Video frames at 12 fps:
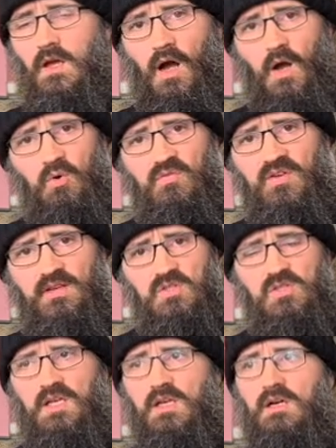I will
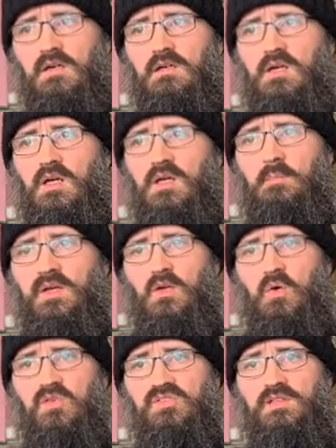finish here
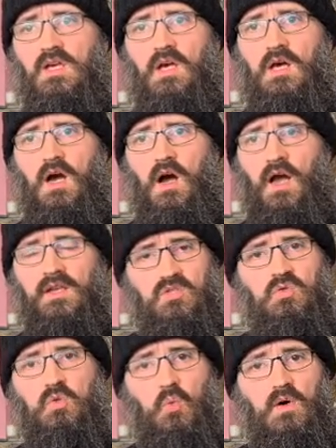because I
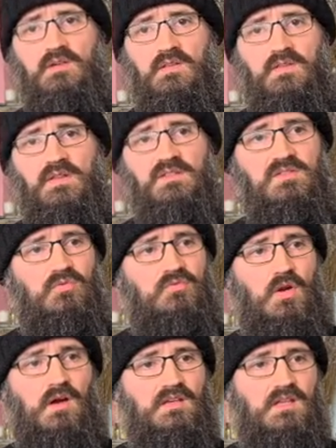do want these
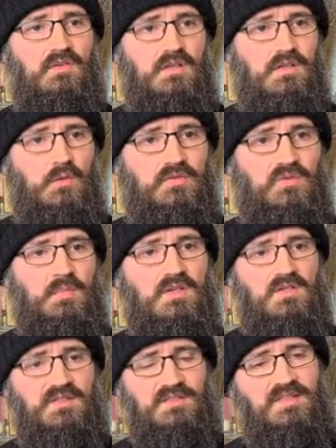Friday videos to be
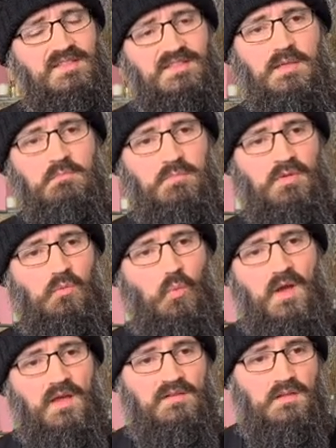just simple
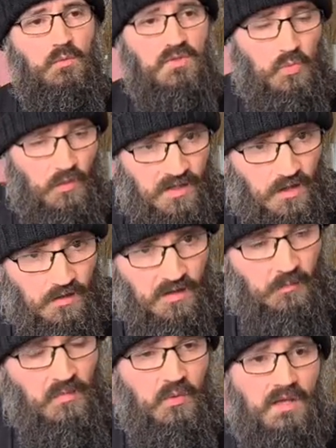ways in which we can
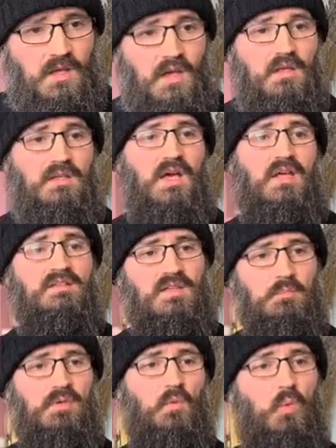communicate,
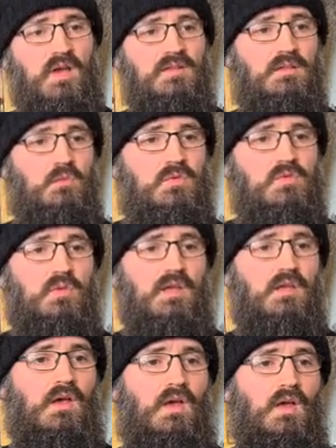simple ways in which
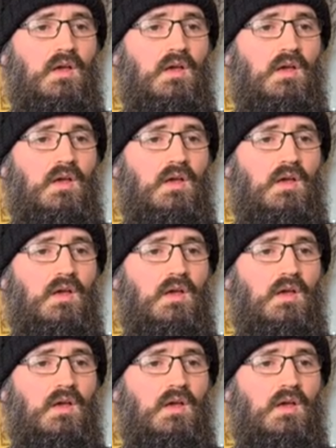we